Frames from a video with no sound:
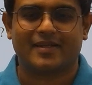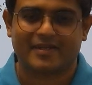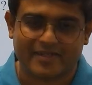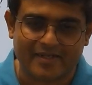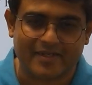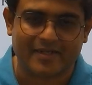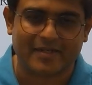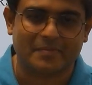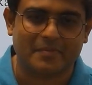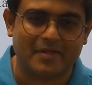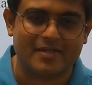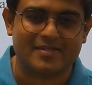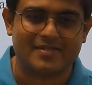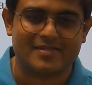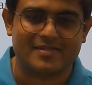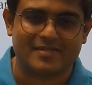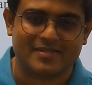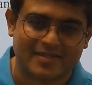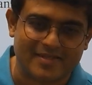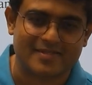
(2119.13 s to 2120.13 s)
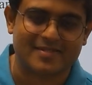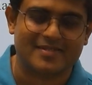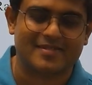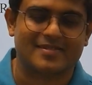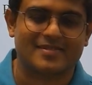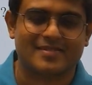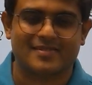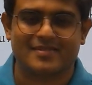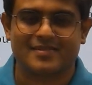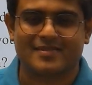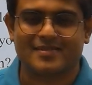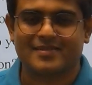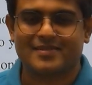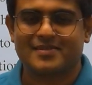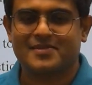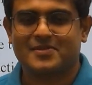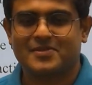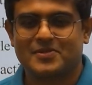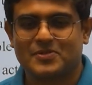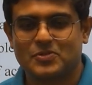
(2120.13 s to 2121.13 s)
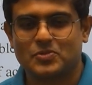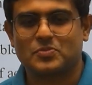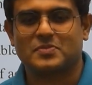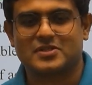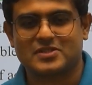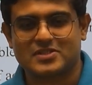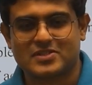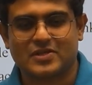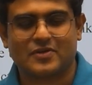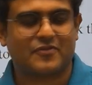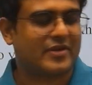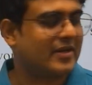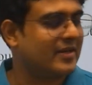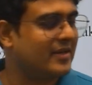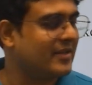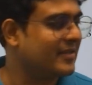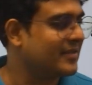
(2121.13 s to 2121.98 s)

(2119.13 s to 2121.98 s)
dilemmas, yes, you must have read in